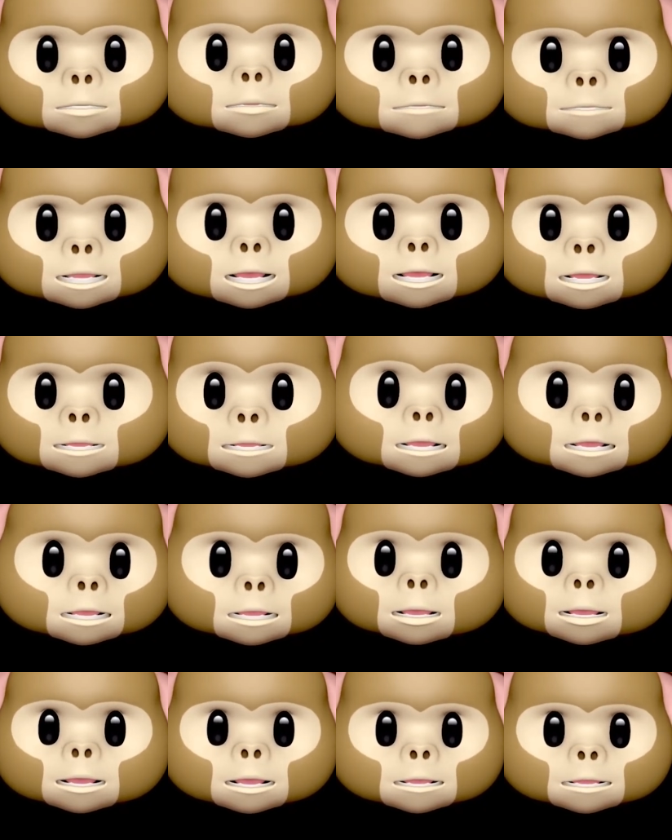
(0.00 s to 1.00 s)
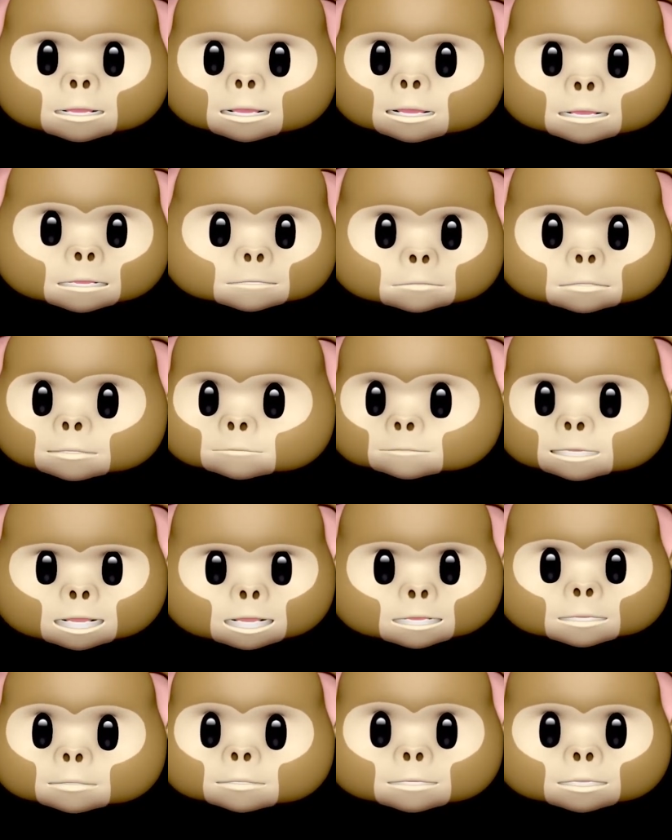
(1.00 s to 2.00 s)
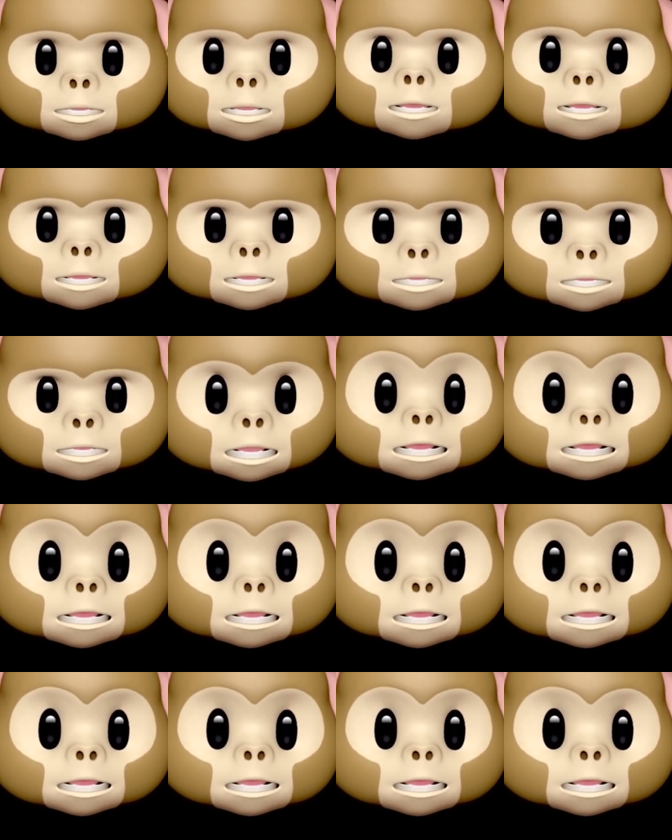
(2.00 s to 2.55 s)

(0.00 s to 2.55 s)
so they they play the cortinas